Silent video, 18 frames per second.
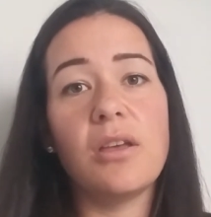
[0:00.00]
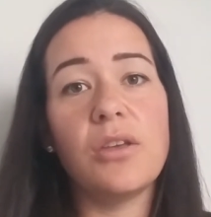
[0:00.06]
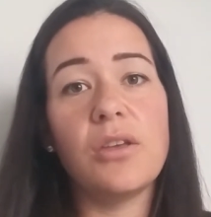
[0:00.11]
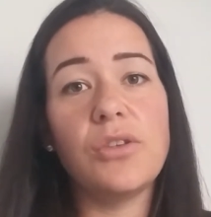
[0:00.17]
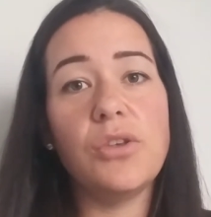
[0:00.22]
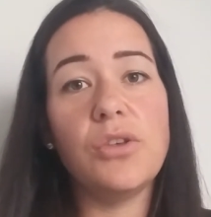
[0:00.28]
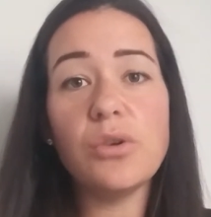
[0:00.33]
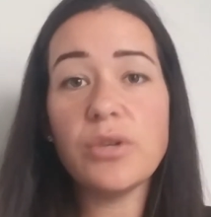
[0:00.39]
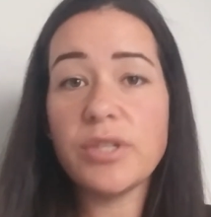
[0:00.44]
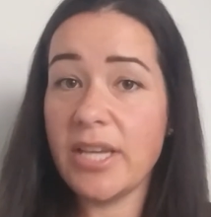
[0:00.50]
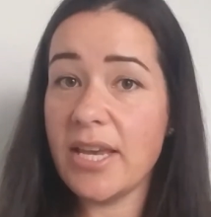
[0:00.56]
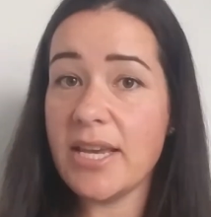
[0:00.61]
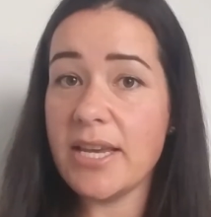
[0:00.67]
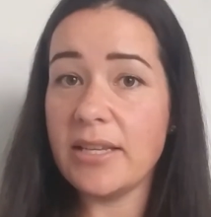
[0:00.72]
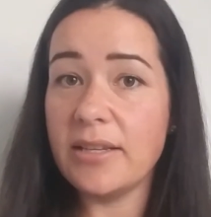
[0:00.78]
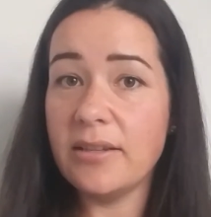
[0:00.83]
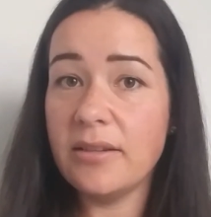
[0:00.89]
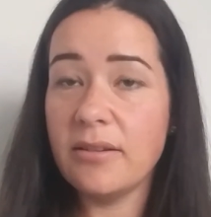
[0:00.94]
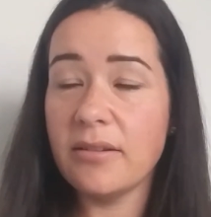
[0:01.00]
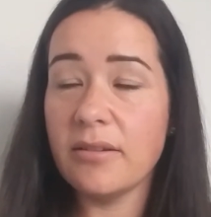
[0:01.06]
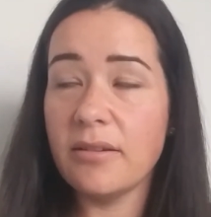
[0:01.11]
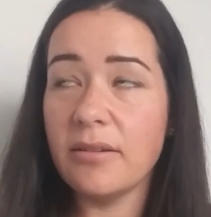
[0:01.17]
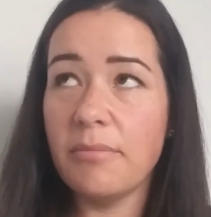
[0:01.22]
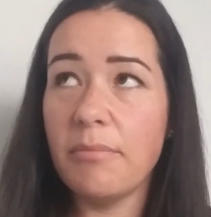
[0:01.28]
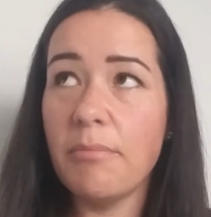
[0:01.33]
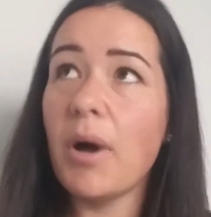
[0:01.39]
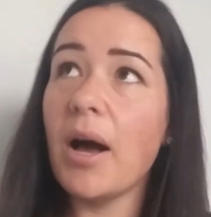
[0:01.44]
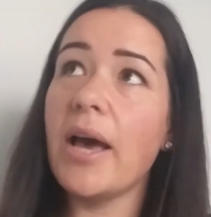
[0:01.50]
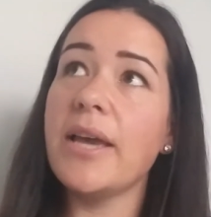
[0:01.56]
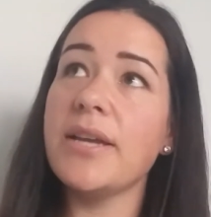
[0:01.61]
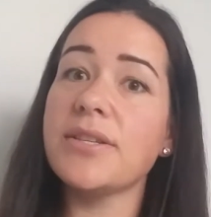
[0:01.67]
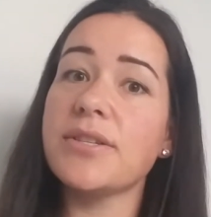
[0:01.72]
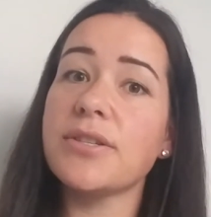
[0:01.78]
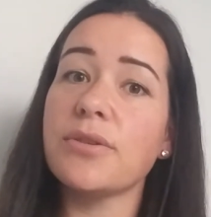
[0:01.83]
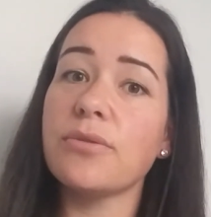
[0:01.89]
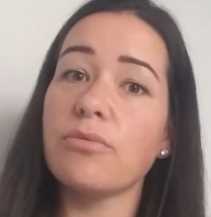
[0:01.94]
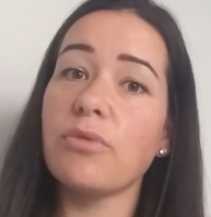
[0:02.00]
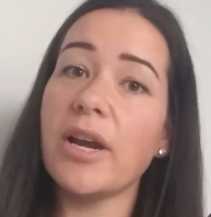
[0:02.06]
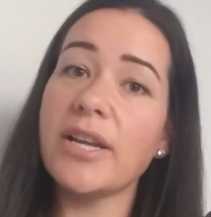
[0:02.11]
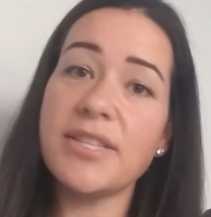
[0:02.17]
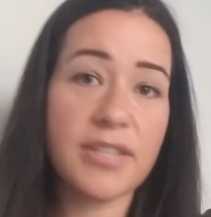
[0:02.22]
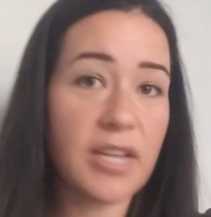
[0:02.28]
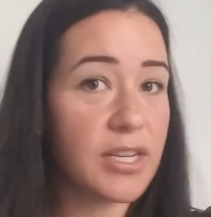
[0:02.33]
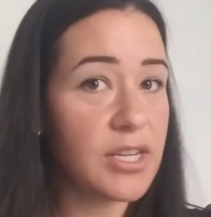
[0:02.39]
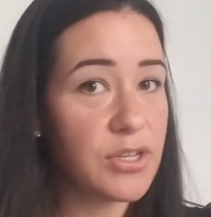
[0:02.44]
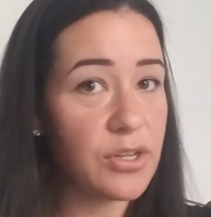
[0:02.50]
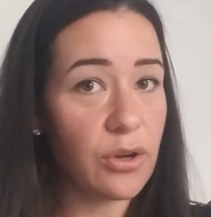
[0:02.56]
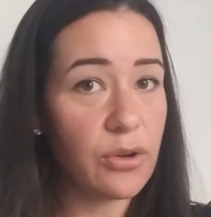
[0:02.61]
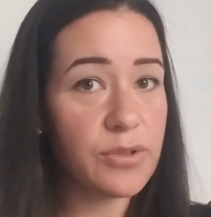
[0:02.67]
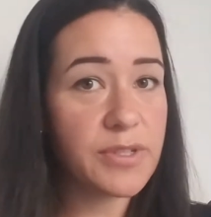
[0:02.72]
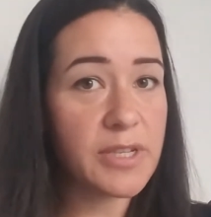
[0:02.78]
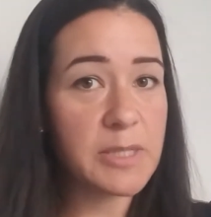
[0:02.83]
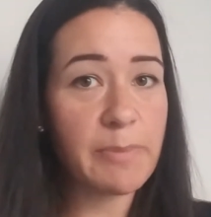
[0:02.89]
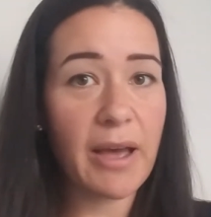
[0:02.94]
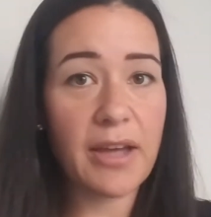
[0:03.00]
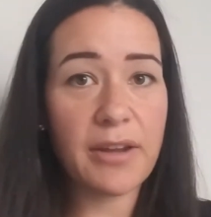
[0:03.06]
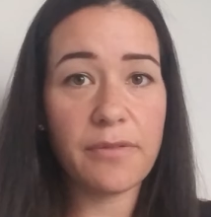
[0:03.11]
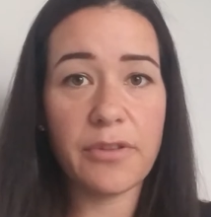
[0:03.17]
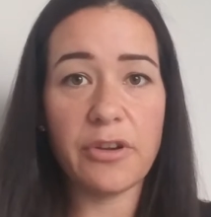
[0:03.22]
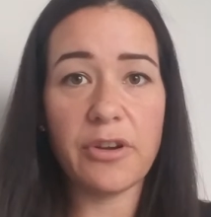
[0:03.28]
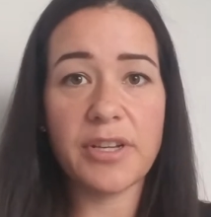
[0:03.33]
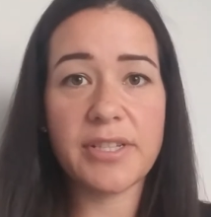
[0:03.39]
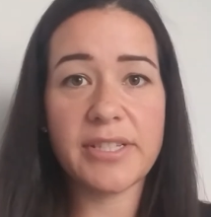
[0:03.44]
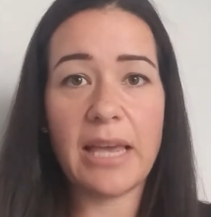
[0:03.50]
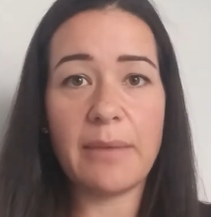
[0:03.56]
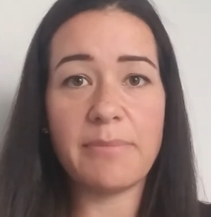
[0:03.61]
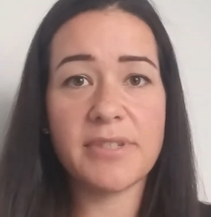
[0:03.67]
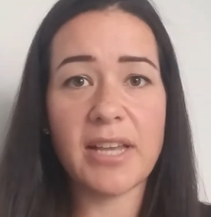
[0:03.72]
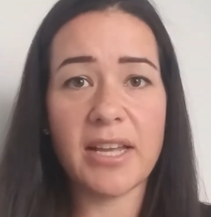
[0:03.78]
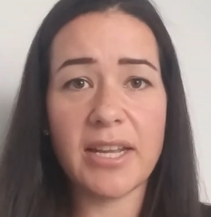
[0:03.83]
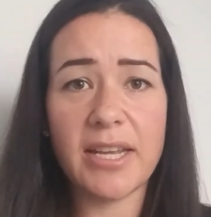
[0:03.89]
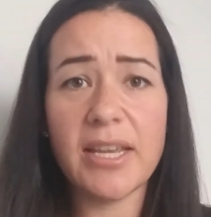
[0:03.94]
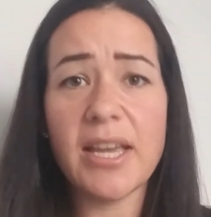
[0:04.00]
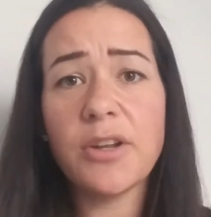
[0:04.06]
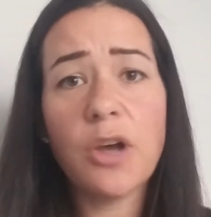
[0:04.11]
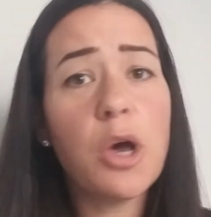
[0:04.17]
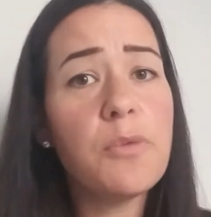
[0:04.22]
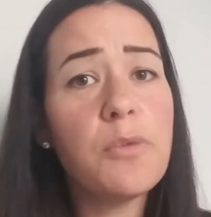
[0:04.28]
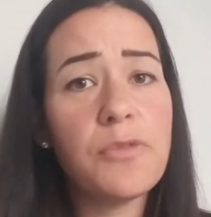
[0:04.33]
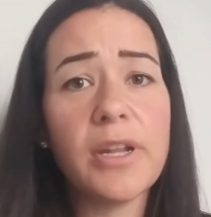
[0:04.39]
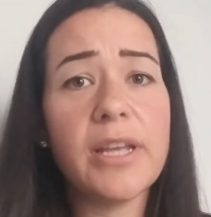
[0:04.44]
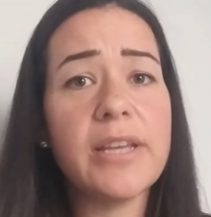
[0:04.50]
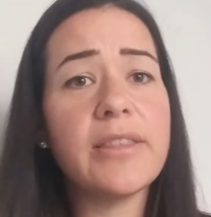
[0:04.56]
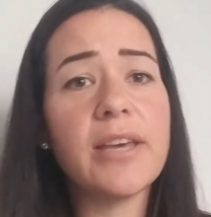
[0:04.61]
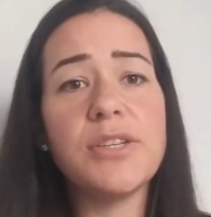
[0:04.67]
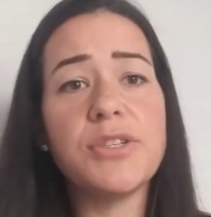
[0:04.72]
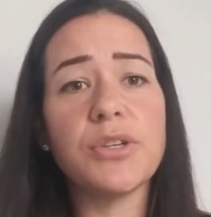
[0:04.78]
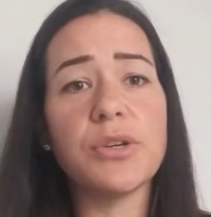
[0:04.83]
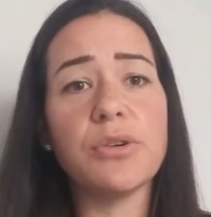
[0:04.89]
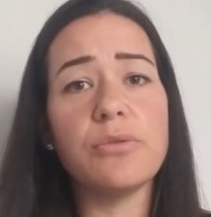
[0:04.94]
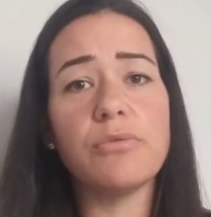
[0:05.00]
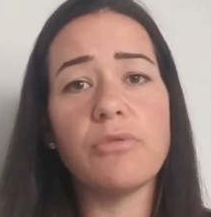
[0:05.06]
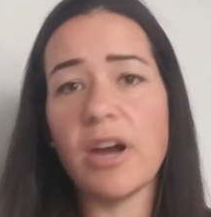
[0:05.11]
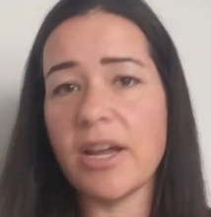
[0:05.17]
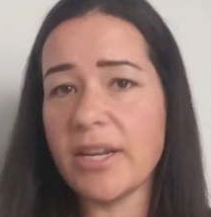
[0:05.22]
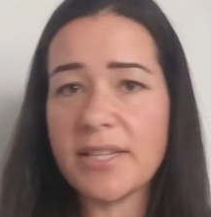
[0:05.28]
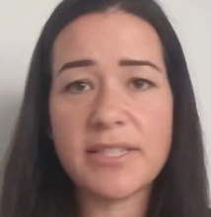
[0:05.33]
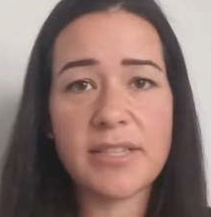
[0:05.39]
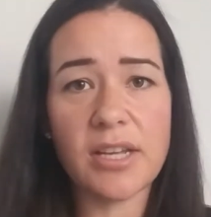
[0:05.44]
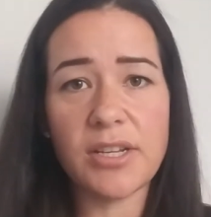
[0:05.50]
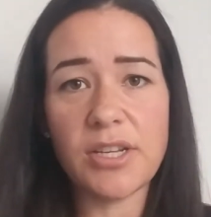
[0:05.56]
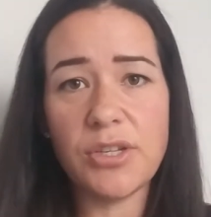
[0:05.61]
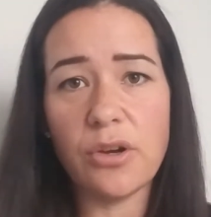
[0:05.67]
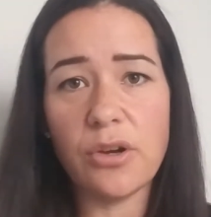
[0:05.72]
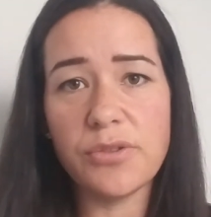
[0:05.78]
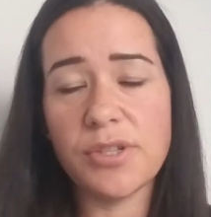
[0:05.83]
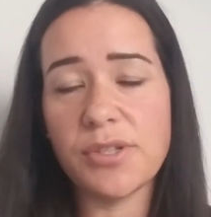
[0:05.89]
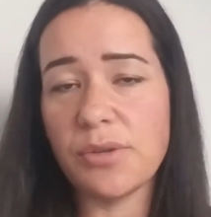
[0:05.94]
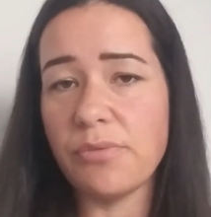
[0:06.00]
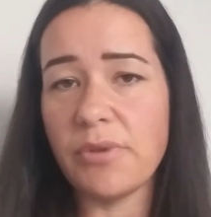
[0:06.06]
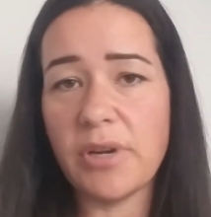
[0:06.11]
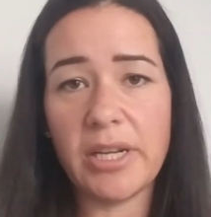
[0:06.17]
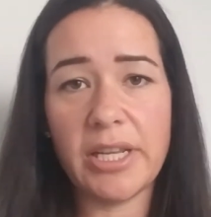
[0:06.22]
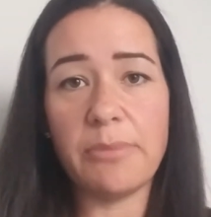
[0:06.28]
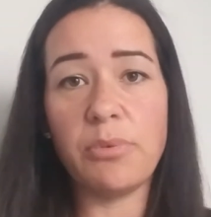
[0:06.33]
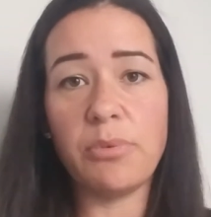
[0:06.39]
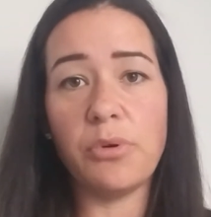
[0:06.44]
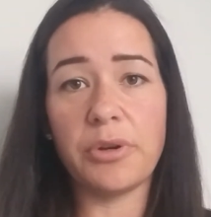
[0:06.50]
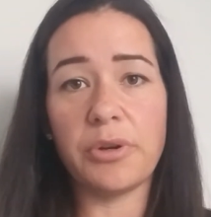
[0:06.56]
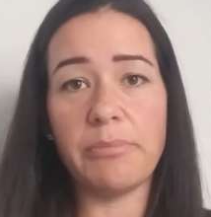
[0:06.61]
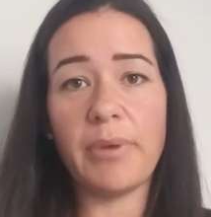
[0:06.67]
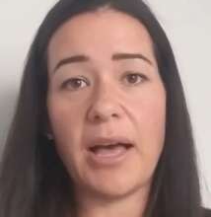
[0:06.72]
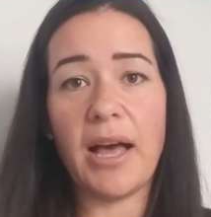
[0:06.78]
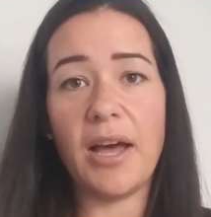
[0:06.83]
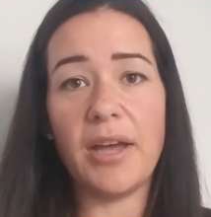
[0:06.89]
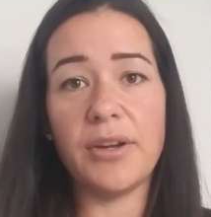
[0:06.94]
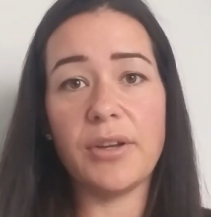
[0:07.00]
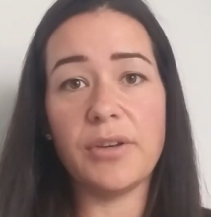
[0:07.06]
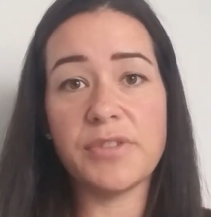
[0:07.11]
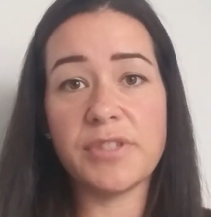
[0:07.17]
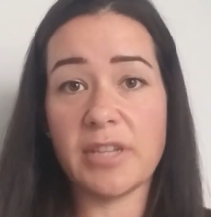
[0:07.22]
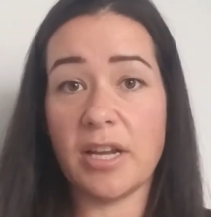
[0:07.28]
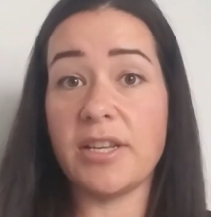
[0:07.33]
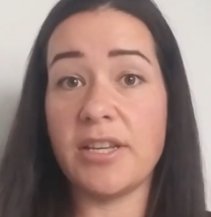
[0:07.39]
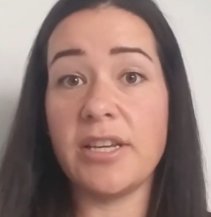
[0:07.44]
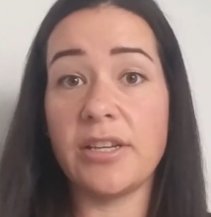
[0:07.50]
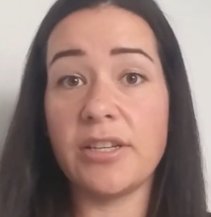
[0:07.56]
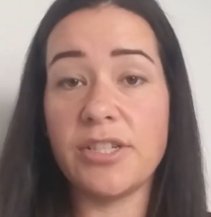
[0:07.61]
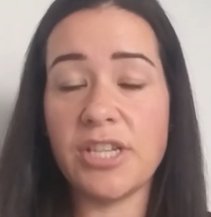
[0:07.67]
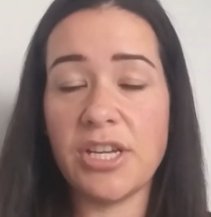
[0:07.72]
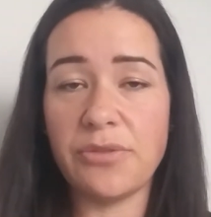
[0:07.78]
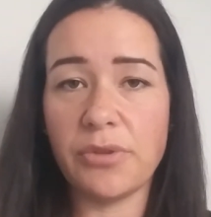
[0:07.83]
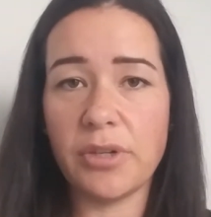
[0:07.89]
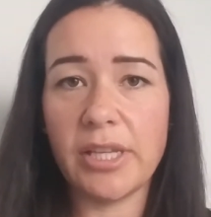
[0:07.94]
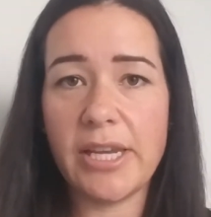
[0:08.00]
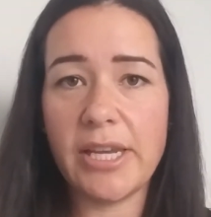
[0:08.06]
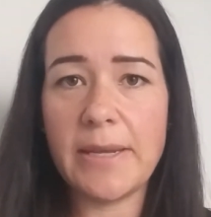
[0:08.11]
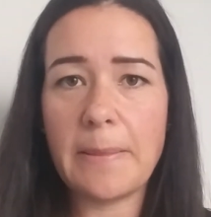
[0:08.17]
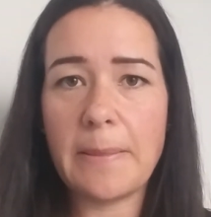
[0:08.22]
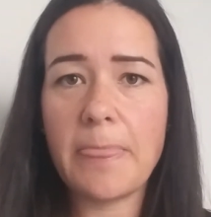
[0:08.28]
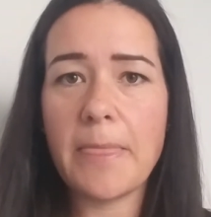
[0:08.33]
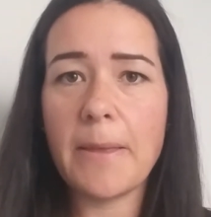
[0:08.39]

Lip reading: Your teen might write study notes as part of their exam study, and hopefully they do. Writing study notes is a really important part of studying generally.